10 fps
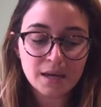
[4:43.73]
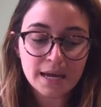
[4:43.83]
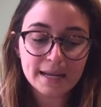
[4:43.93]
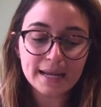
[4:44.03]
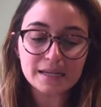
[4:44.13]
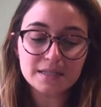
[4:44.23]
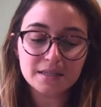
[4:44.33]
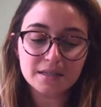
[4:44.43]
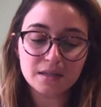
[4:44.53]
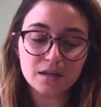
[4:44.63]
Next,
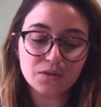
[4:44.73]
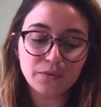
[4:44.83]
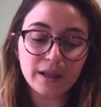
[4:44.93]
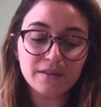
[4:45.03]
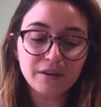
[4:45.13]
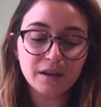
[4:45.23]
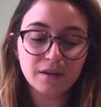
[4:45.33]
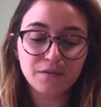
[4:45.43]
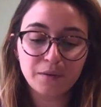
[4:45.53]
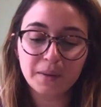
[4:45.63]
discuss relevant
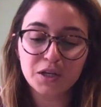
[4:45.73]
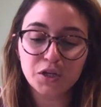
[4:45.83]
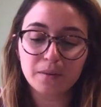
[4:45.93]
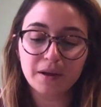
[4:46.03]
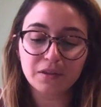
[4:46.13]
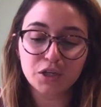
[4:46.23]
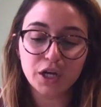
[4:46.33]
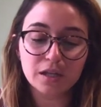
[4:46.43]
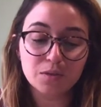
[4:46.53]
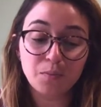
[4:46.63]
information about the
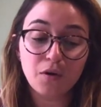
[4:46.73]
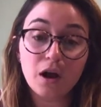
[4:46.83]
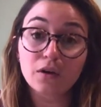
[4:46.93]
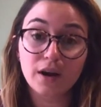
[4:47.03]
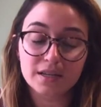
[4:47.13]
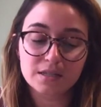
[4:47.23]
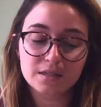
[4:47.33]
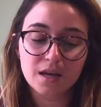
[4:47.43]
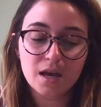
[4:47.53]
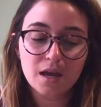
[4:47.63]
child's progress.
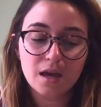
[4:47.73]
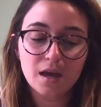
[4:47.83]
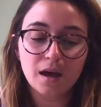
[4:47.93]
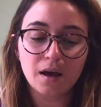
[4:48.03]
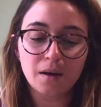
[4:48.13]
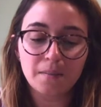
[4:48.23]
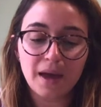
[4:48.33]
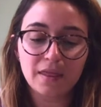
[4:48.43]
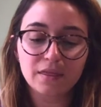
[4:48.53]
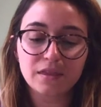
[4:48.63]

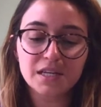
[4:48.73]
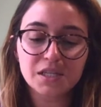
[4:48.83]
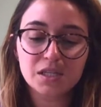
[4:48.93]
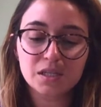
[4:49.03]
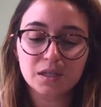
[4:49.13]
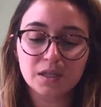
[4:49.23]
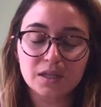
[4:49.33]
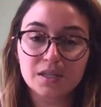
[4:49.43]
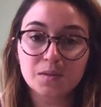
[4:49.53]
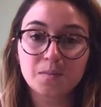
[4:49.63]
And this
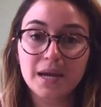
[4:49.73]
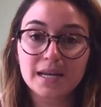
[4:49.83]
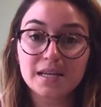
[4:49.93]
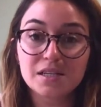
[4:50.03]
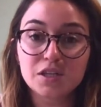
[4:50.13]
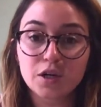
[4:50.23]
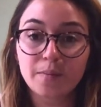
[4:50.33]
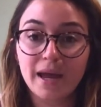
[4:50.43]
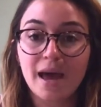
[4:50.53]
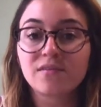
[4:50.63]
is made easier
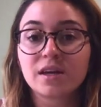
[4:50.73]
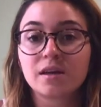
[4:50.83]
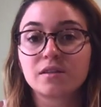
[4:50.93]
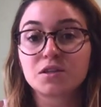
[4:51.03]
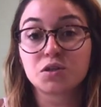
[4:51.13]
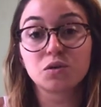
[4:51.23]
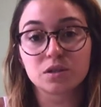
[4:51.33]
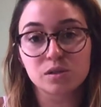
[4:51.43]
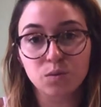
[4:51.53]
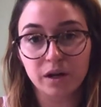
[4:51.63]
by having the
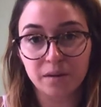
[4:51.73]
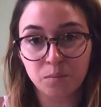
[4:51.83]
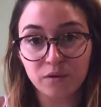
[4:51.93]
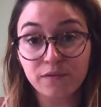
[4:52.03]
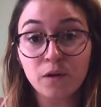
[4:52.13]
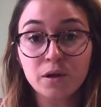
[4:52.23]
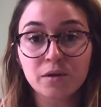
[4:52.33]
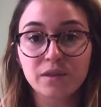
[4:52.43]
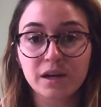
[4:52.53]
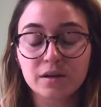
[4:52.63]
students' work and
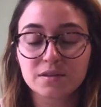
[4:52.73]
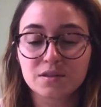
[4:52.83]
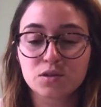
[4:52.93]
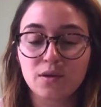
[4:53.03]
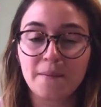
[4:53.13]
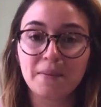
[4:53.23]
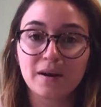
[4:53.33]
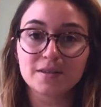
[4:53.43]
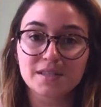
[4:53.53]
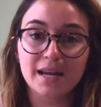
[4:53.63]
portfolio there so that
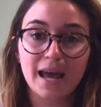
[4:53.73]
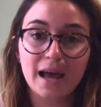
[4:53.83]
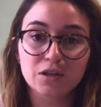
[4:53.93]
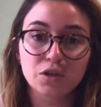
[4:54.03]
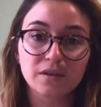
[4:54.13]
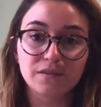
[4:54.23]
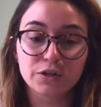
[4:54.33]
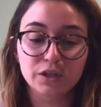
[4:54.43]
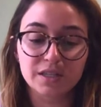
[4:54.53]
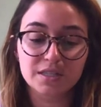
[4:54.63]
parents can actually
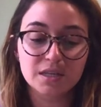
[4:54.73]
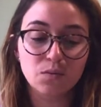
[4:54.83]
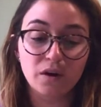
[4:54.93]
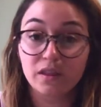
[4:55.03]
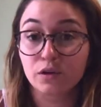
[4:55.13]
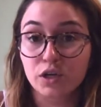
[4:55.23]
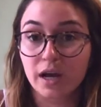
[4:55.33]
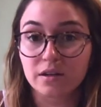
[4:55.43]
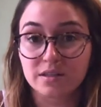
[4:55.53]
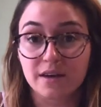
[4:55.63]
visually see where the
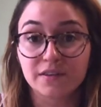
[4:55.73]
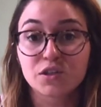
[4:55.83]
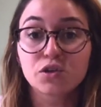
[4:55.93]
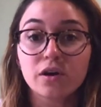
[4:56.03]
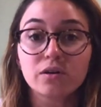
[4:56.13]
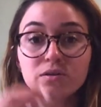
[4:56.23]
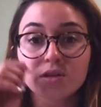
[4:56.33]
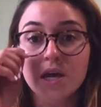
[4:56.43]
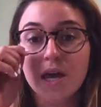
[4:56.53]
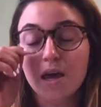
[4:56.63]
child is having struggles
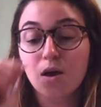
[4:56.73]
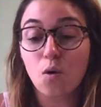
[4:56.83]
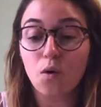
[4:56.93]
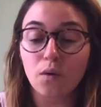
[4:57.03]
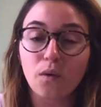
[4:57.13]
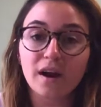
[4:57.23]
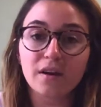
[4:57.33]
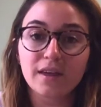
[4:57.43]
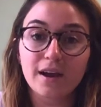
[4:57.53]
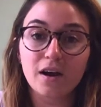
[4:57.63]
or where
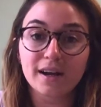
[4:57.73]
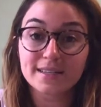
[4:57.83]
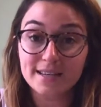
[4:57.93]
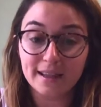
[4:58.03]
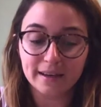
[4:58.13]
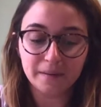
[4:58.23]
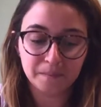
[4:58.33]
they are excelling.